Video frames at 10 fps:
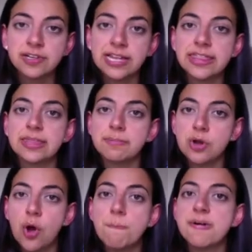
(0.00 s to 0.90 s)
to let them
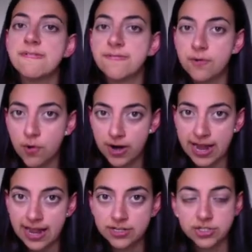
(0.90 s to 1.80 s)
know beforehand.